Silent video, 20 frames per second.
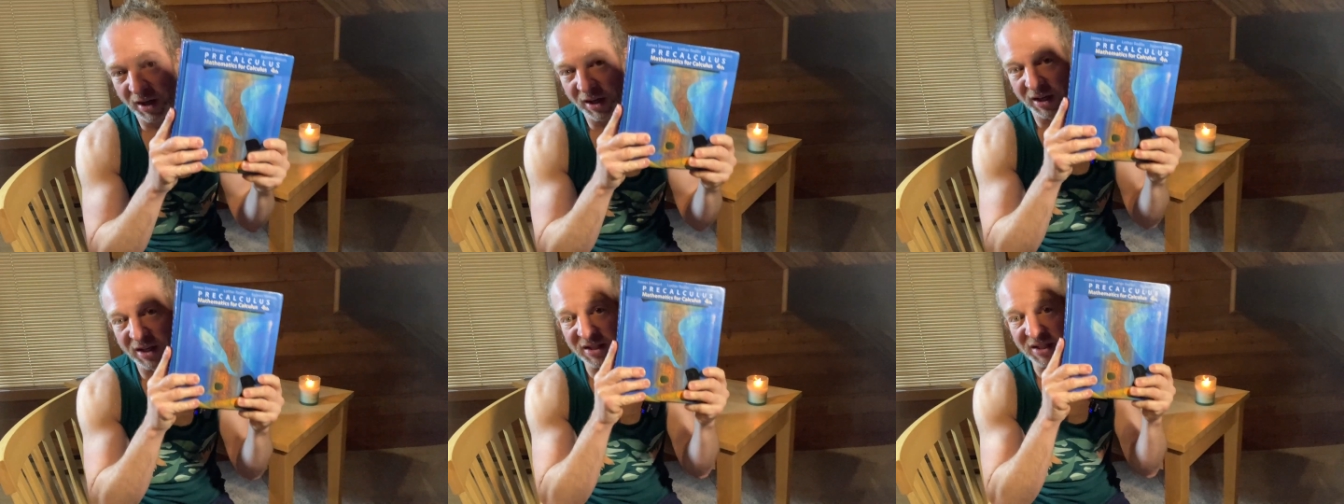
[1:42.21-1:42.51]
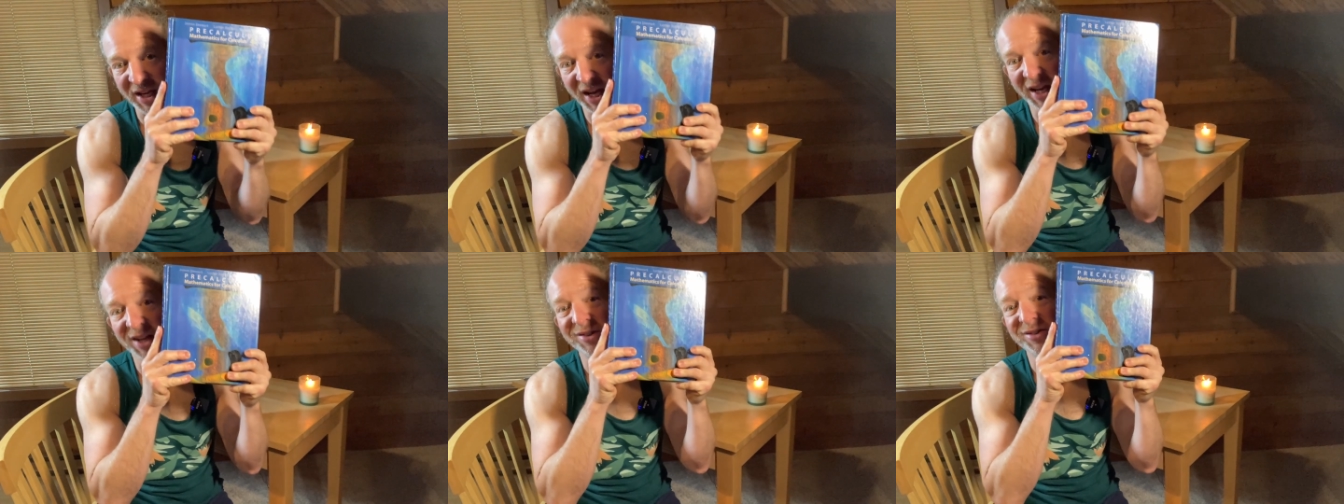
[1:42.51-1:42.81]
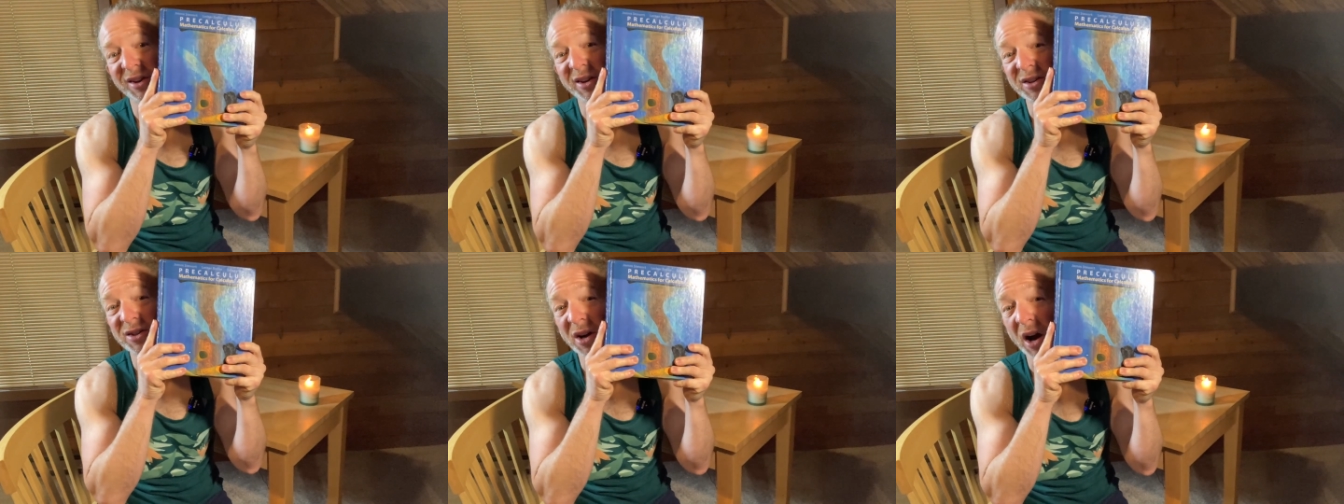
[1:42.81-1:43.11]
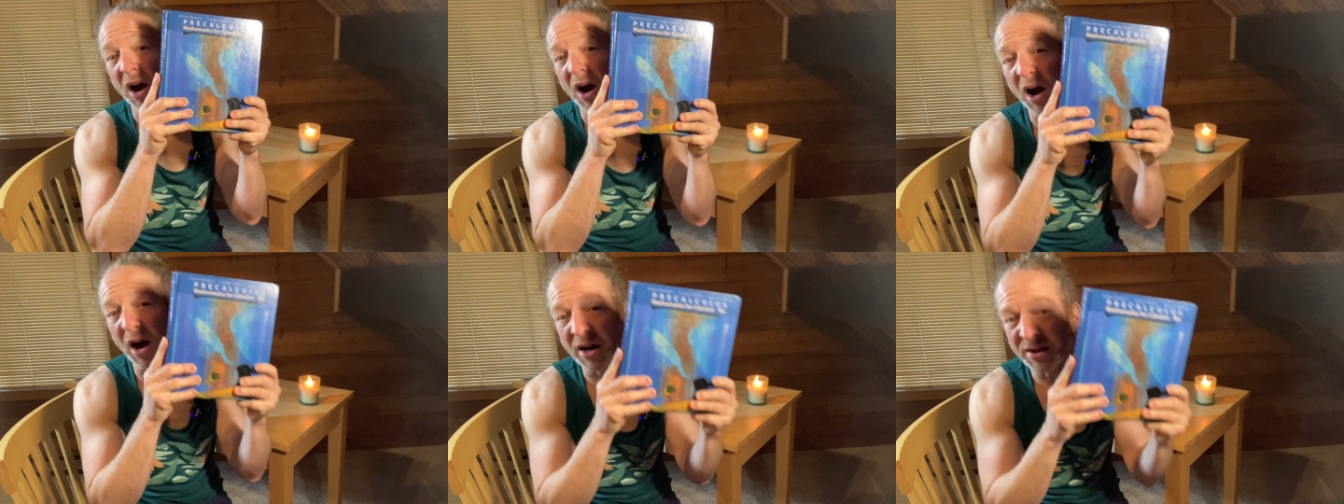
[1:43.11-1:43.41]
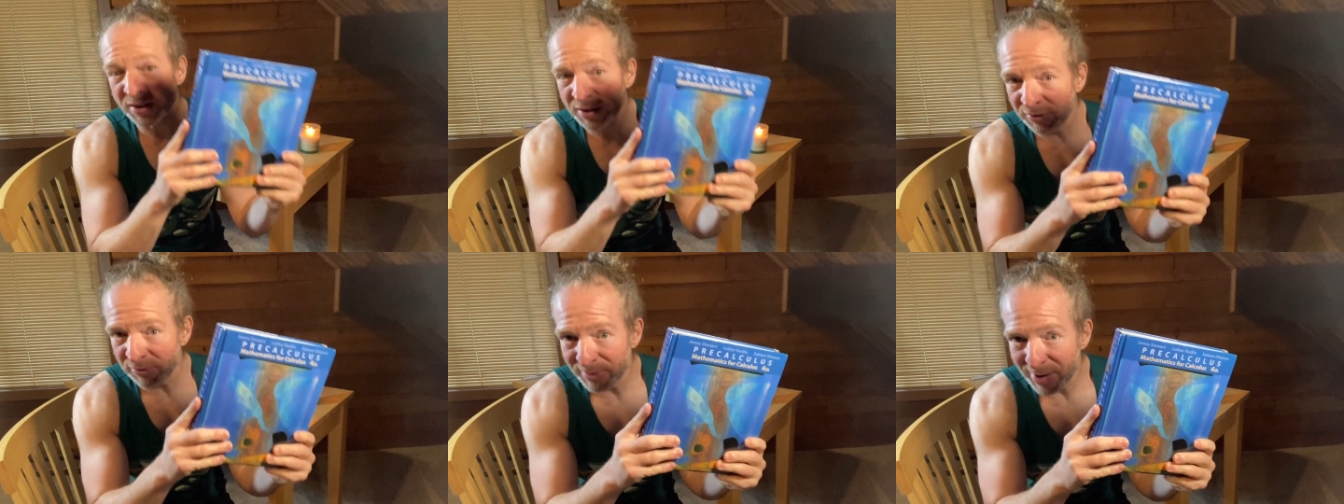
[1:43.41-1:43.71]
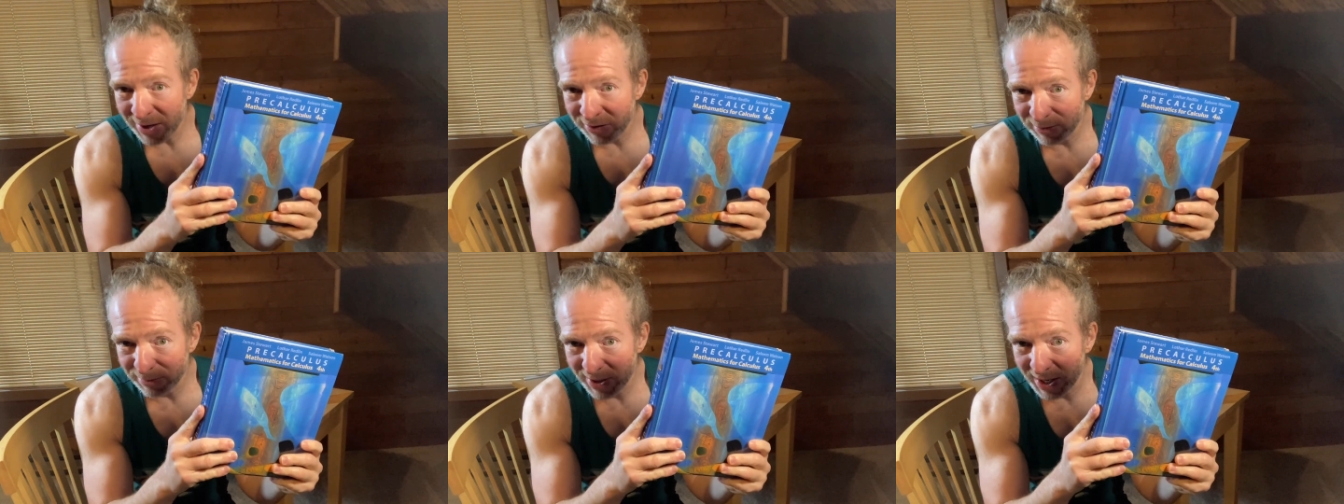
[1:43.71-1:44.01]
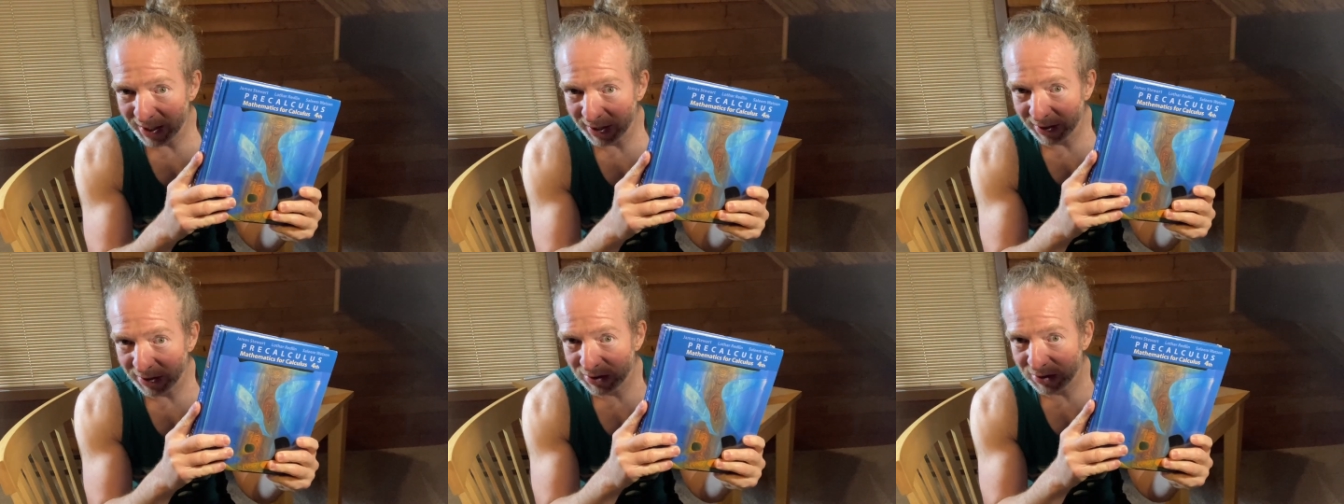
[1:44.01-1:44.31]
contains tons of
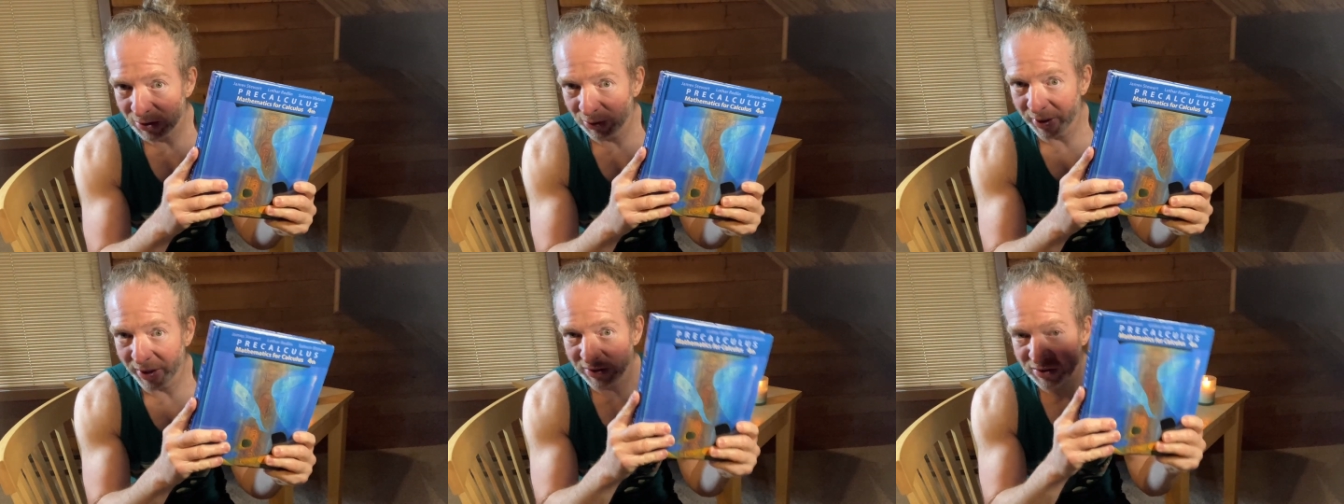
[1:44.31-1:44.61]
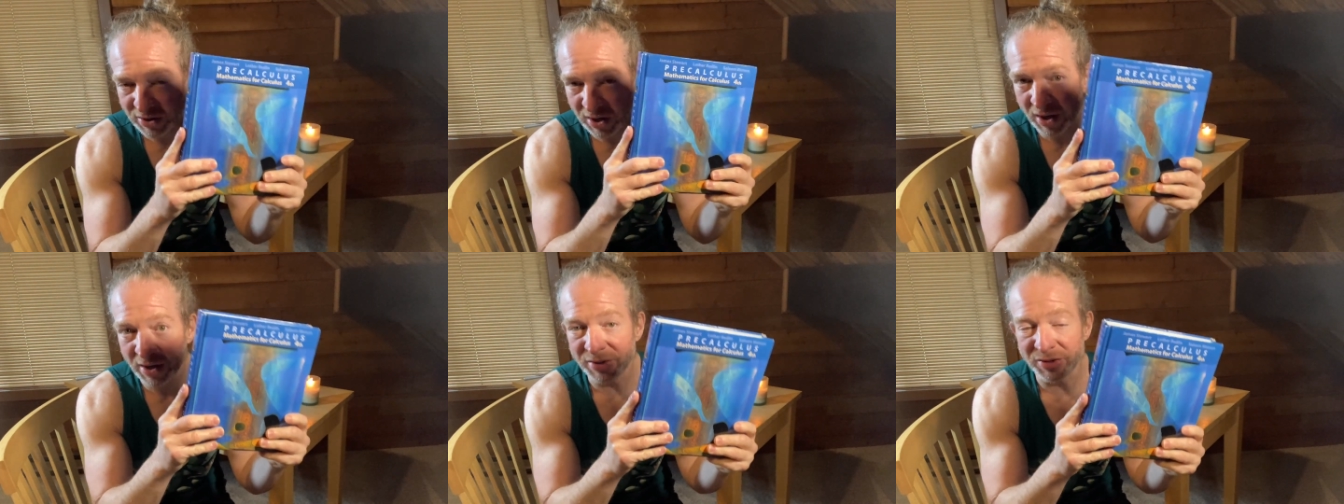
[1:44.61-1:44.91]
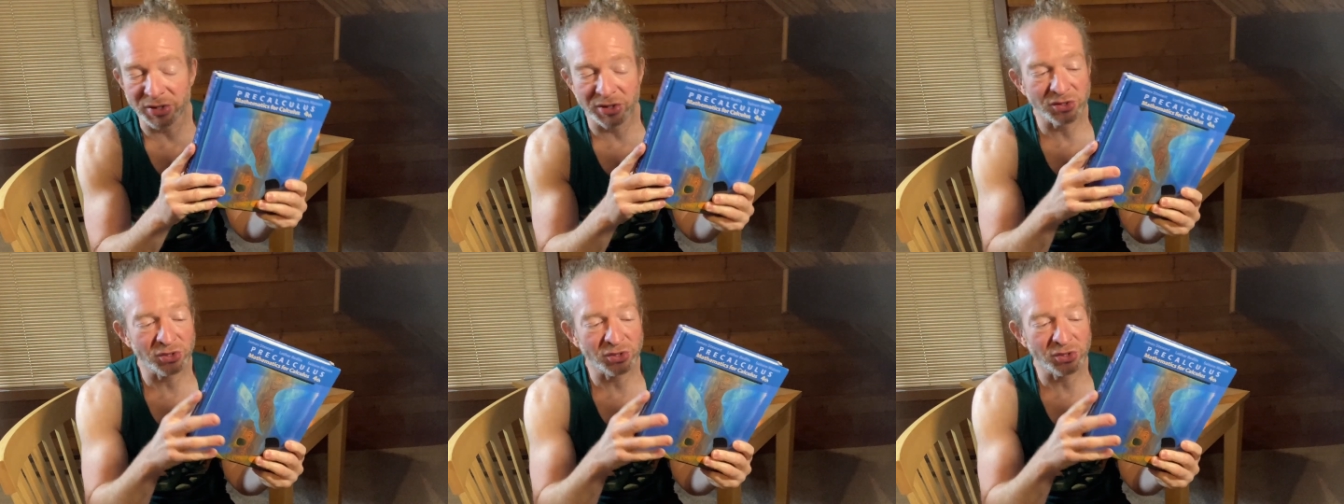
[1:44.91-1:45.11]
mathematics, okay, tons.